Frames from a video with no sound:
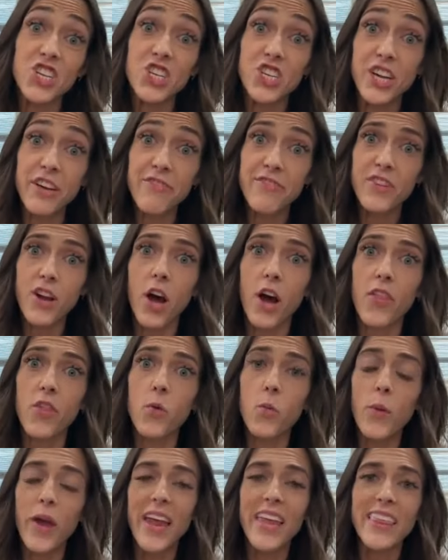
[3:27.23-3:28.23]
a shift
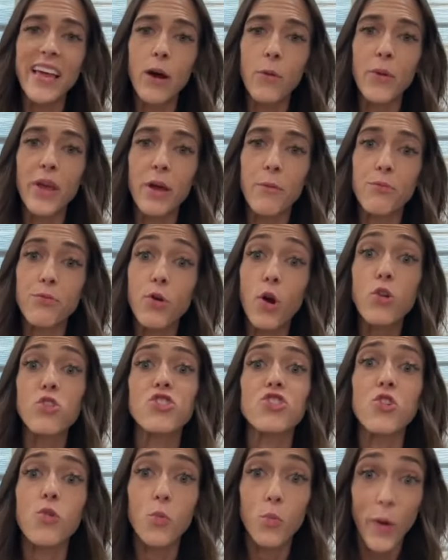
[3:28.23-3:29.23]
on the way that we
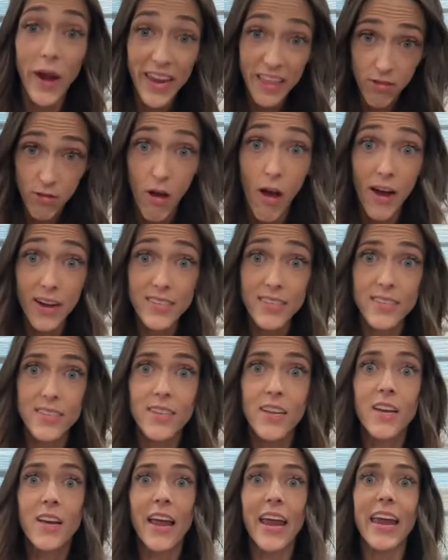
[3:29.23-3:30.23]
approach weight
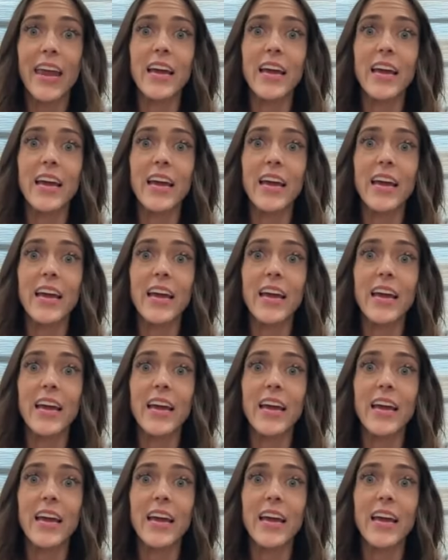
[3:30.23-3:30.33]
loss.